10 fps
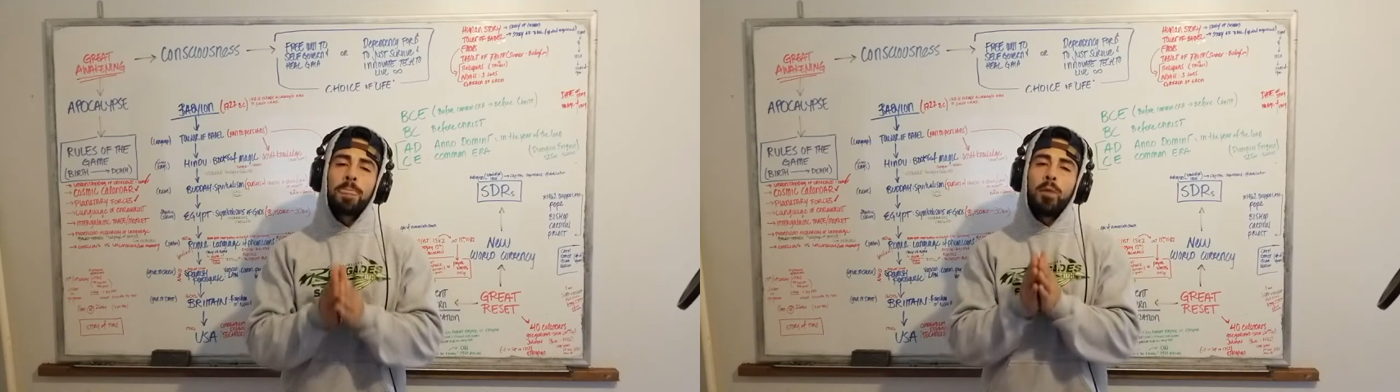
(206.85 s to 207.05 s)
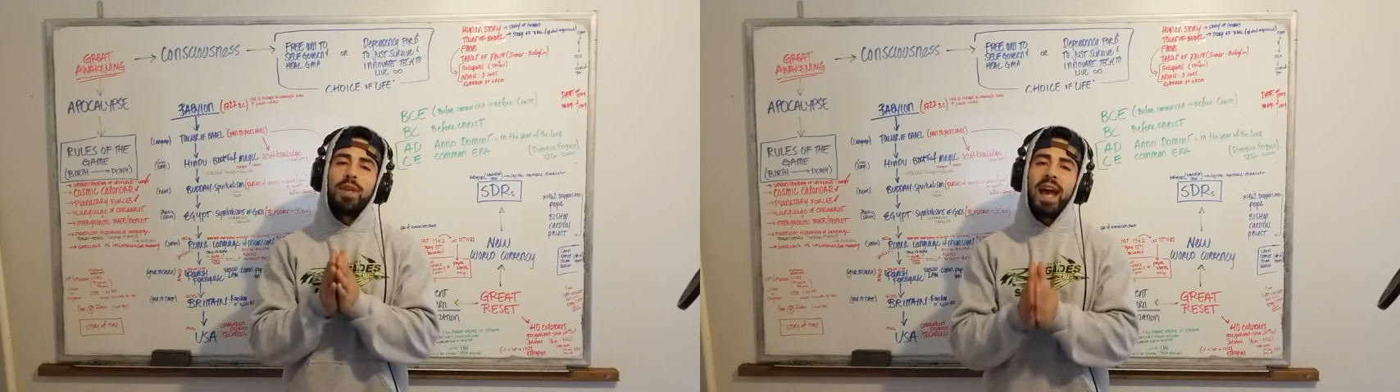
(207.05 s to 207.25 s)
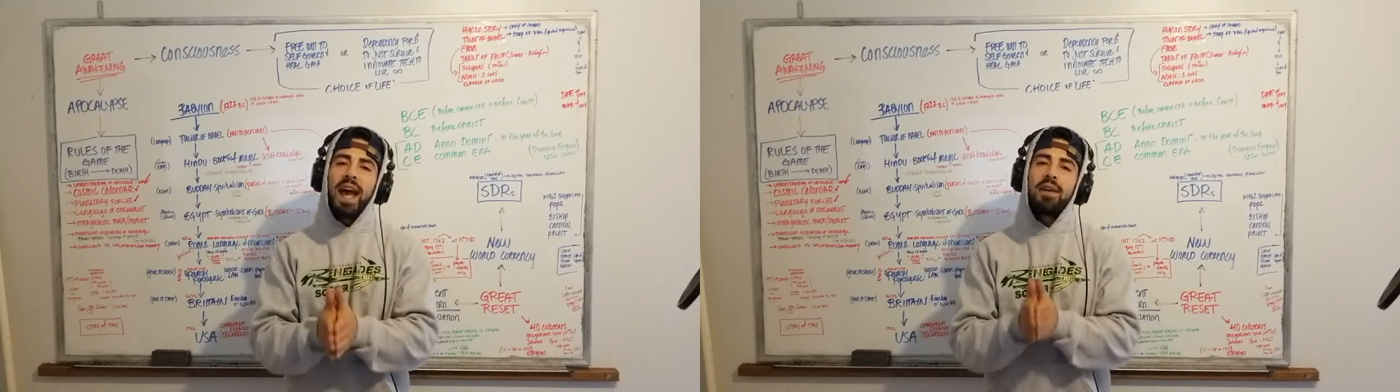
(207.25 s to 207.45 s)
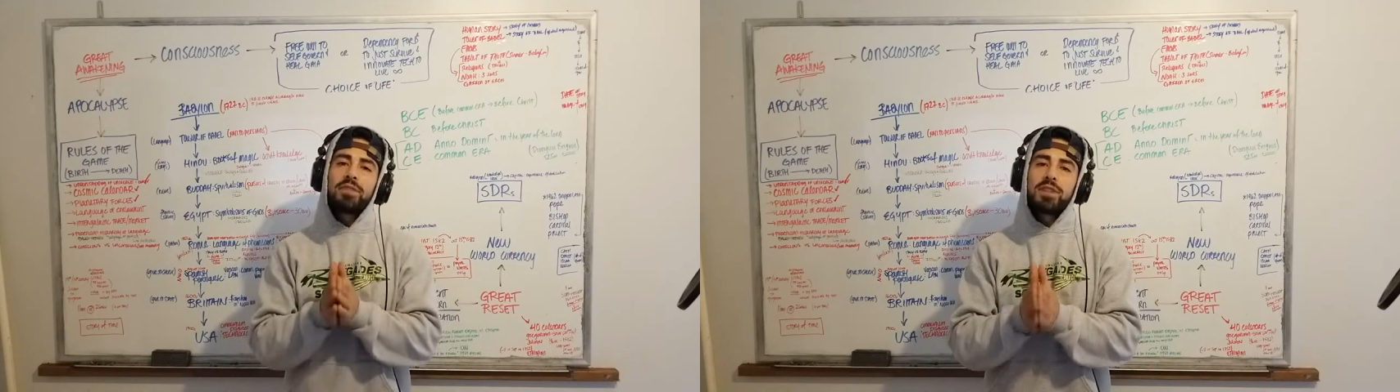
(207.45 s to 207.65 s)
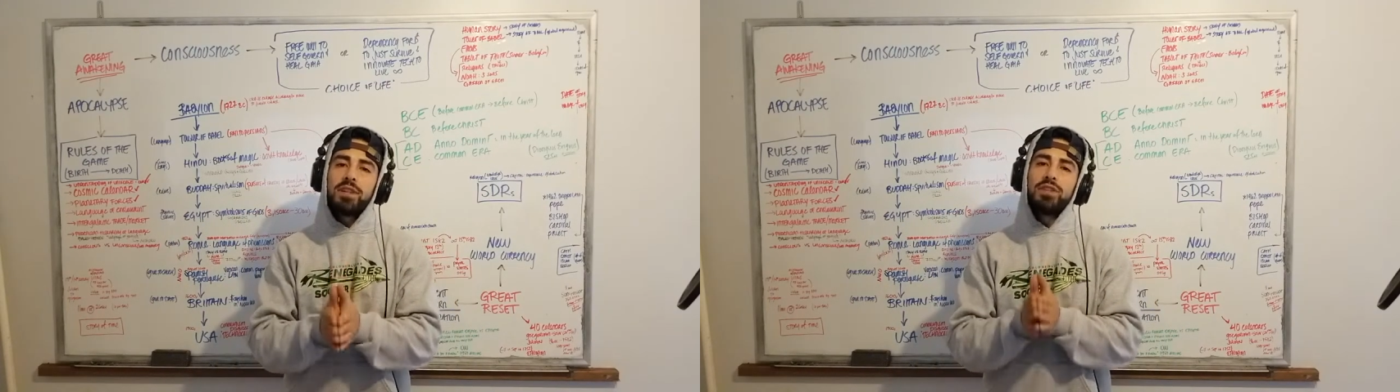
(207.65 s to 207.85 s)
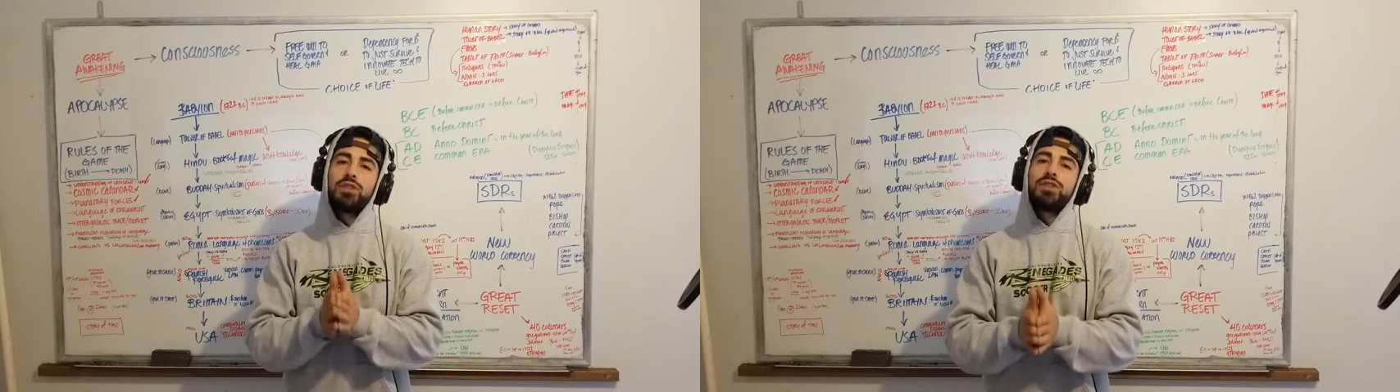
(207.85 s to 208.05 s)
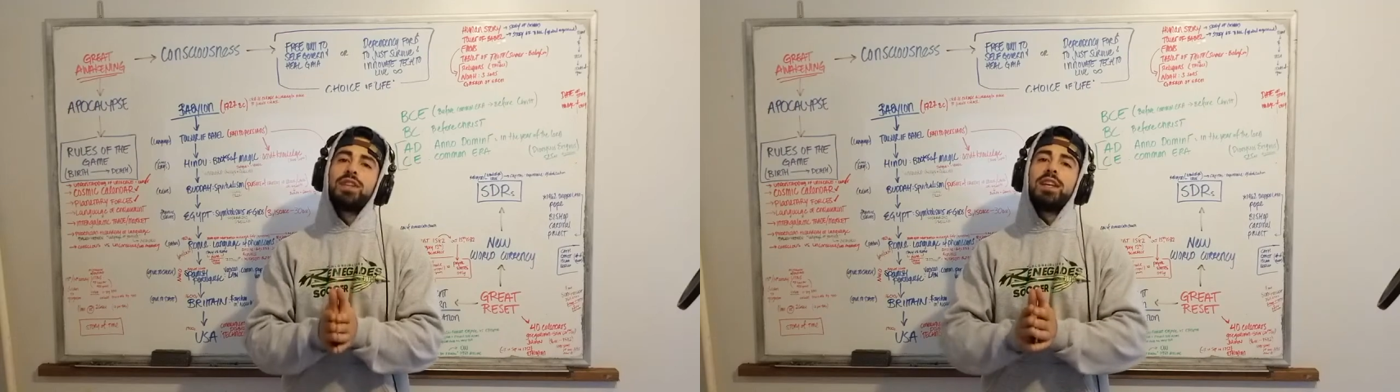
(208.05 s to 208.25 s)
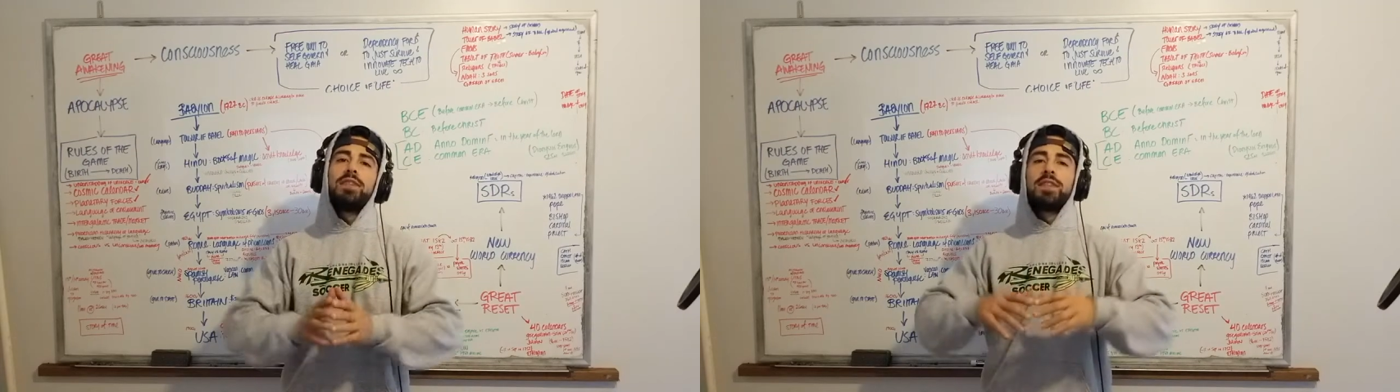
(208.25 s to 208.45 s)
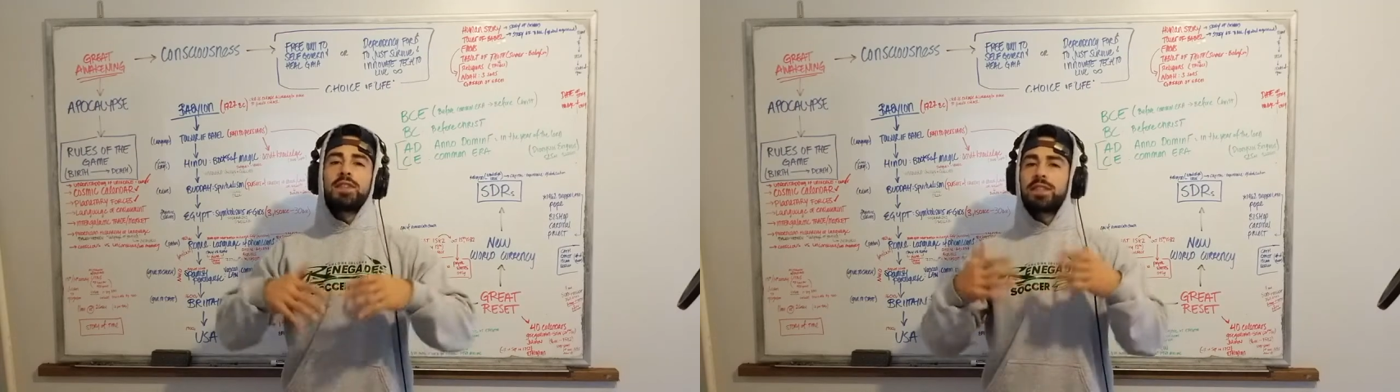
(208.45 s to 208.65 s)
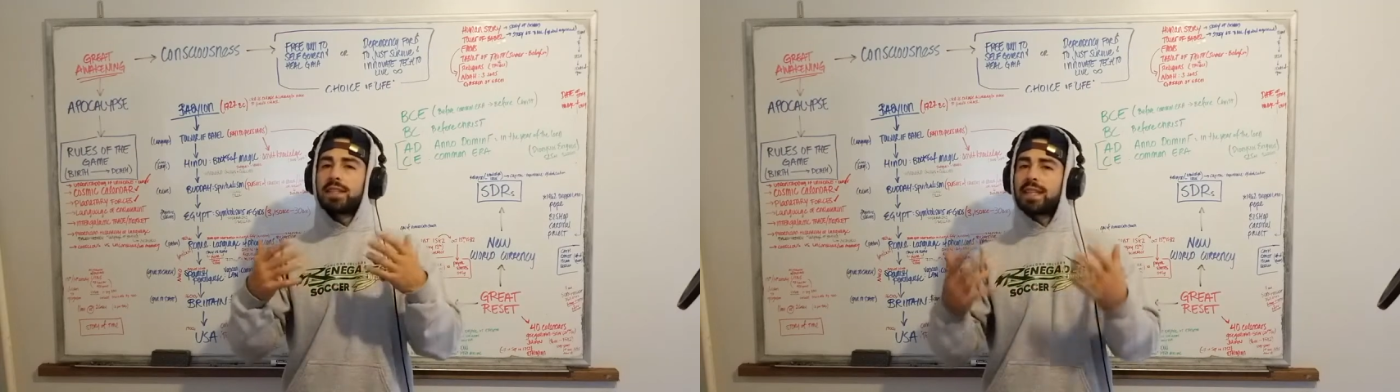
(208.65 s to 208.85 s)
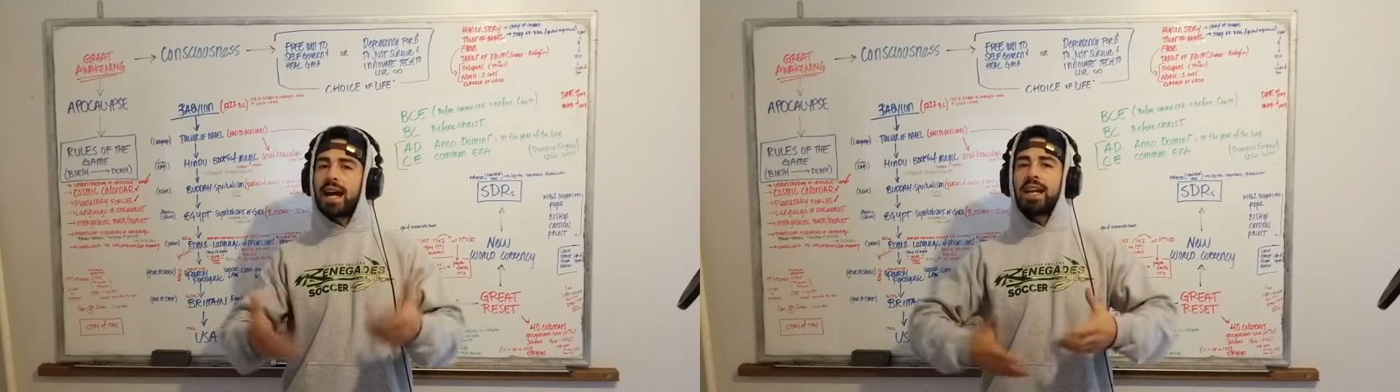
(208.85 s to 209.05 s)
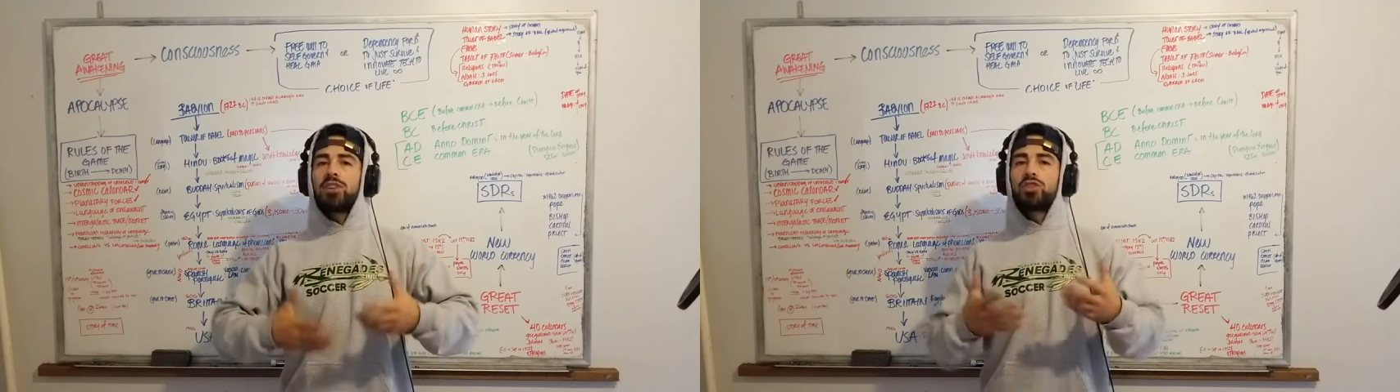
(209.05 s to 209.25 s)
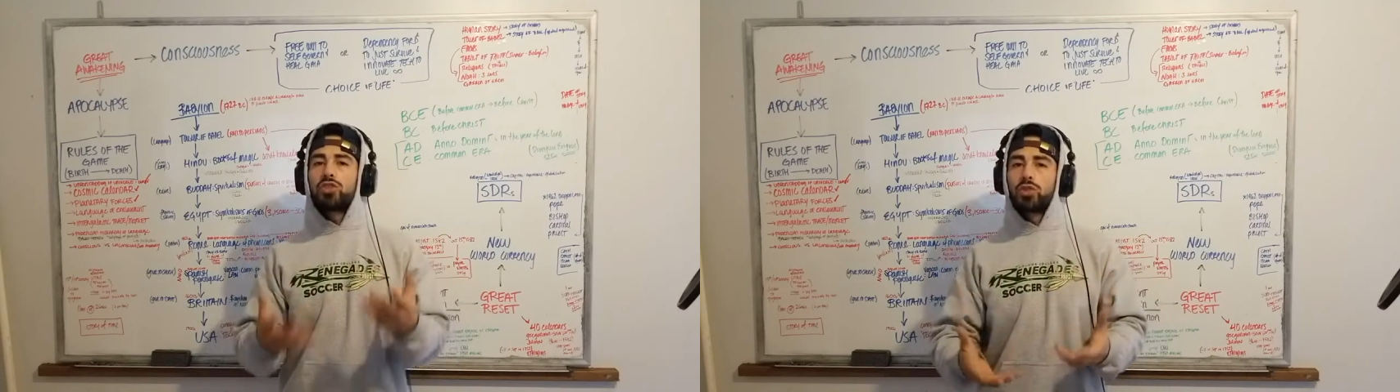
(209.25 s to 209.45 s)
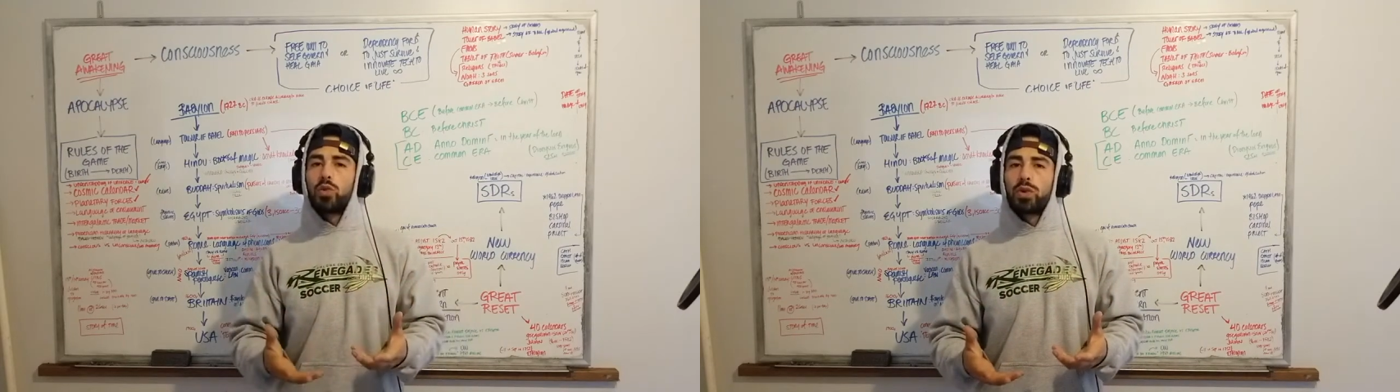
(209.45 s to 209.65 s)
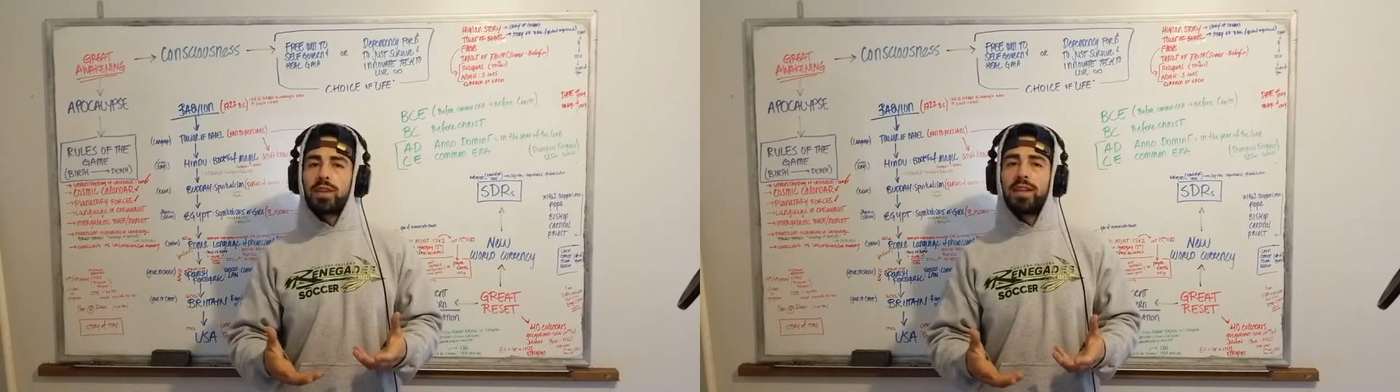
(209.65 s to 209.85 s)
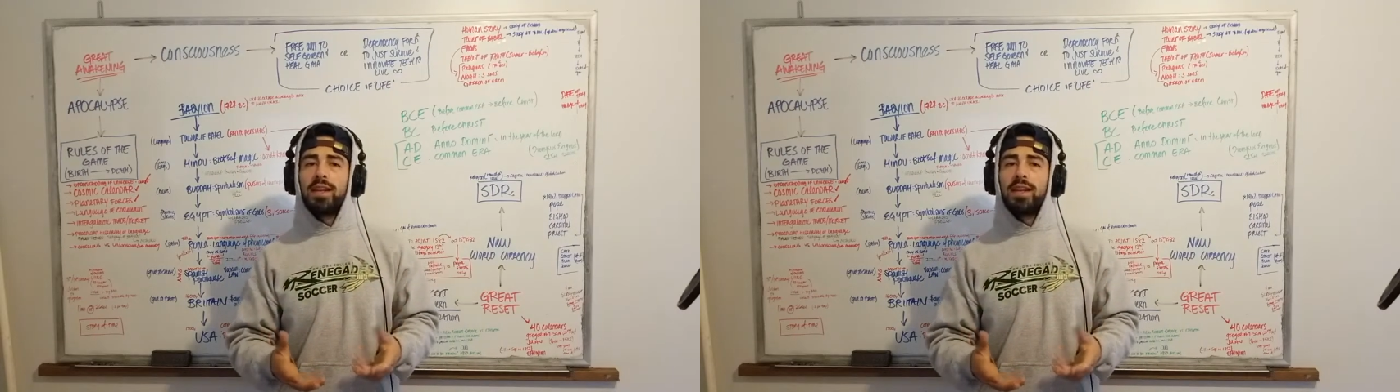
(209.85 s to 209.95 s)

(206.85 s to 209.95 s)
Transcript: we have to understand that this entire story